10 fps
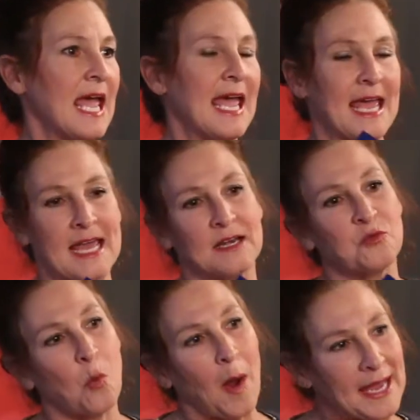And
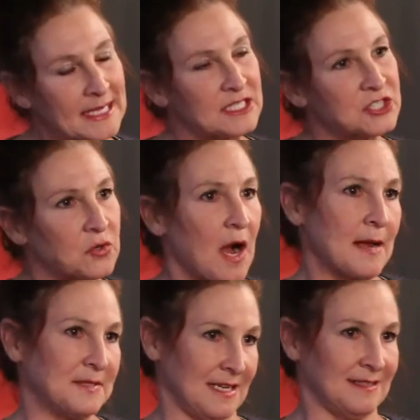the way he
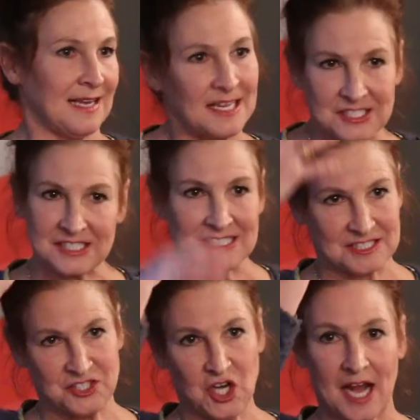described it,
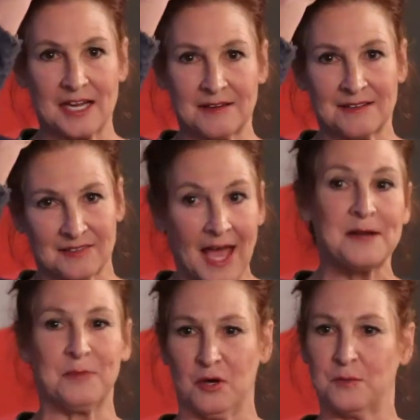this giant
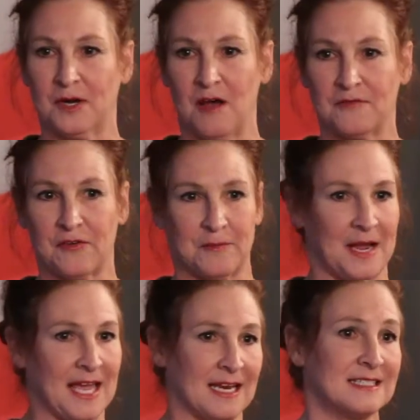light bulb went off over my
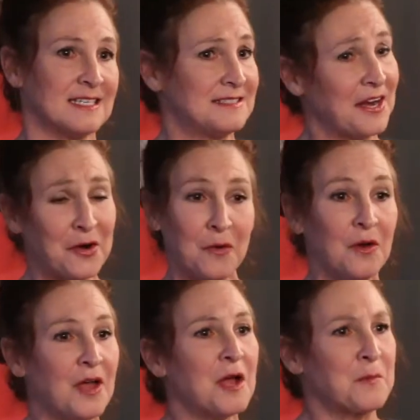head. I said, Daryl,
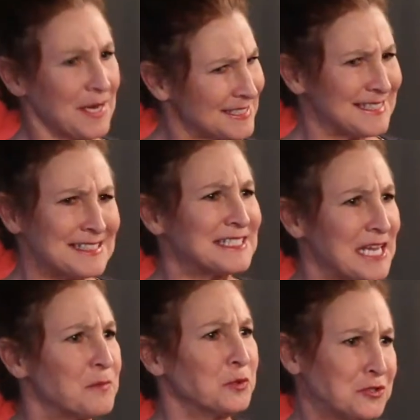President's
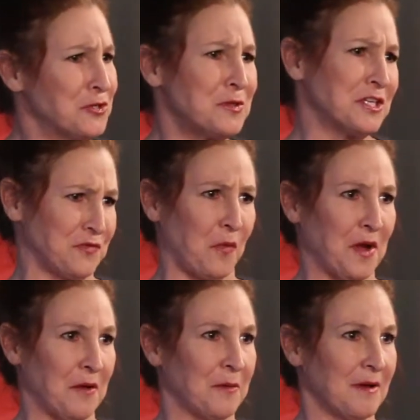team will do this for
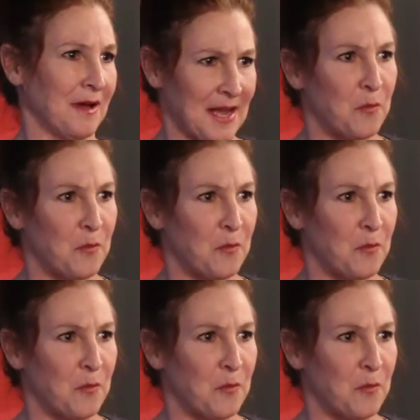you. Okay,